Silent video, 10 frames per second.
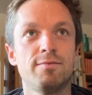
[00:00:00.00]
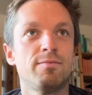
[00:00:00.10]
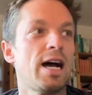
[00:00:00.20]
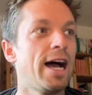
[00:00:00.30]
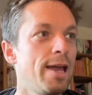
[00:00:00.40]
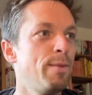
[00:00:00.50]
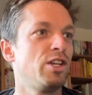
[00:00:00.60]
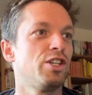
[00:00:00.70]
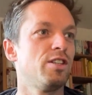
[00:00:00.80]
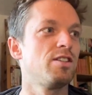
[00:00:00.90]
High
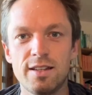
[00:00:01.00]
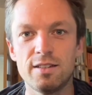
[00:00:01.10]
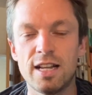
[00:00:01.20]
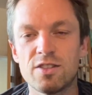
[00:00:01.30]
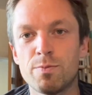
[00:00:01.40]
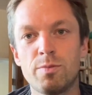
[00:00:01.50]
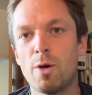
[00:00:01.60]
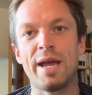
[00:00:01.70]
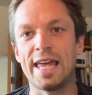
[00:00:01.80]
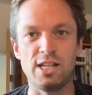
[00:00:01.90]
emissions. Let's not
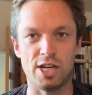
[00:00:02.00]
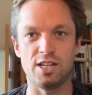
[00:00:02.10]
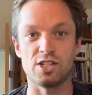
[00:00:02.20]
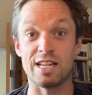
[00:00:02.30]
make any changes.